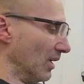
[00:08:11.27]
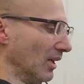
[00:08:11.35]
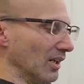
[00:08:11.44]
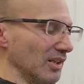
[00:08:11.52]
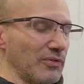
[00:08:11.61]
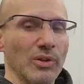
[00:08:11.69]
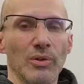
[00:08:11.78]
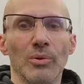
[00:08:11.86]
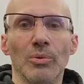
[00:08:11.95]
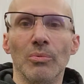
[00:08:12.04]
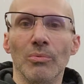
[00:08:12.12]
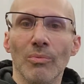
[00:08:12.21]
uh, if
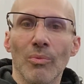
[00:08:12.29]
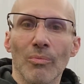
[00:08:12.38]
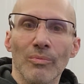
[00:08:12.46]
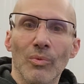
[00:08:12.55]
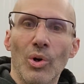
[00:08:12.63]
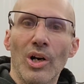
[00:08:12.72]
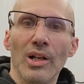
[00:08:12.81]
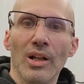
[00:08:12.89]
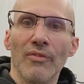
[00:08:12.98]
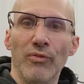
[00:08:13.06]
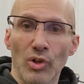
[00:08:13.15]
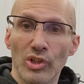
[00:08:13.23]
you want
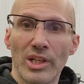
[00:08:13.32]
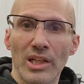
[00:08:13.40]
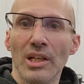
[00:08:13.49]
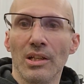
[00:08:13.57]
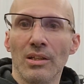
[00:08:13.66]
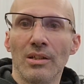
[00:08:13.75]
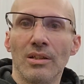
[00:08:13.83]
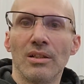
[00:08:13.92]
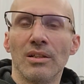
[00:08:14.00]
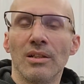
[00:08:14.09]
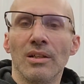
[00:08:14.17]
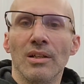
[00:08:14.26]
a full kit,
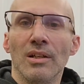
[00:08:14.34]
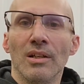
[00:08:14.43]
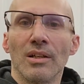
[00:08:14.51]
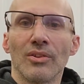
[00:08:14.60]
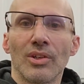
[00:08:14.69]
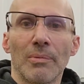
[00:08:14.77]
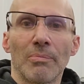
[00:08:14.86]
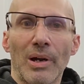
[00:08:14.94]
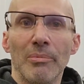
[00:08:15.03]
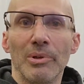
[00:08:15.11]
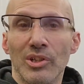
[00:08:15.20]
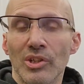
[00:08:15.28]
because I
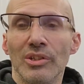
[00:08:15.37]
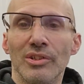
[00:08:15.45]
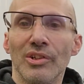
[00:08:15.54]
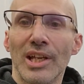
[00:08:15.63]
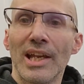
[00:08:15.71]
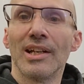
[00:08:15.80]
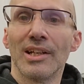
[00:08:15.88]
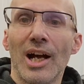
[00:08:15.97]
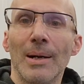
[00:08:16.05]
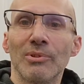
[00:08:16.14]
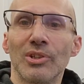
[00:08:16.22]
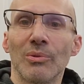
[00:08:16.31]
probably could create an
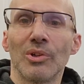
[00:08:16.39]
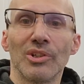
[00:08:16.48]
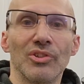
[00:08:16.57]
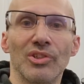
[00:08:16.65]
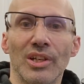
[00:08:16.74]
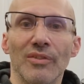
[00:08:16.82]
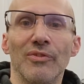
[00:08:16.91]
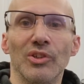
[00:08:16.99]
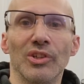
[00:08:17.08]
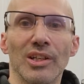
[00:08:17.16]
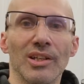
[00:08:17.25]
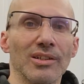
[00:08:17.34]
option where you just get a
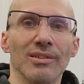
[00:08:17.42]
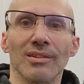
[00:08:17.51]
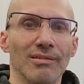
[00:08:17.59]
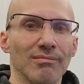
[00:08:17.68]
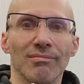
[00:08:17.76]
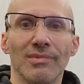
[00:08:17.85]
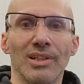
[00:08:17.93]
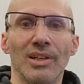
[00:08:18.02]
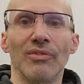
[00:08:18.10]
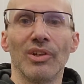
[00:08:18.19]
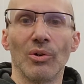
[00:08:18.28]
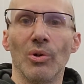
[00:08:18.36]
full kit,
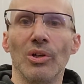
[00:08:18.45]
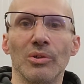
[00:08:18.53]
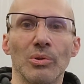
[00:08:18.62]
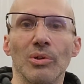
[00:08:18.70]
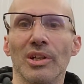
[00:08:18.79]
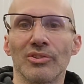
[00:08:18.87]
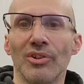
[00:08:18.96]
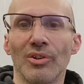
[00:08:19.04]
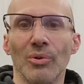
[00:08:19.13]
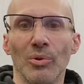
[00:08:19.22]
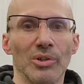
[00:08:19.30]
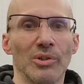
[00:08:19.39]
give you an oil cooler,
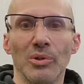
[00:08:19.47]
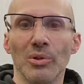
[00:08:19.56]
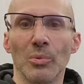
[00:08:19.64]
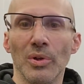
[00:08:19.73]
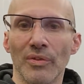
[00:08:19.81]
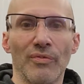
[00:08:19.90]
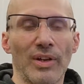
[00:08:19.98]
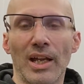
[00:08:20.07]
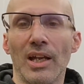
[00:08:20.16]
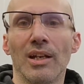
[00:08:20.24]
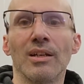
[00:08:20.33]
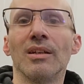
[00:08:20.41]
external oil cooler with
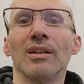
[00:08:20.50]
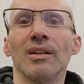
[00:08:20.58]
fan,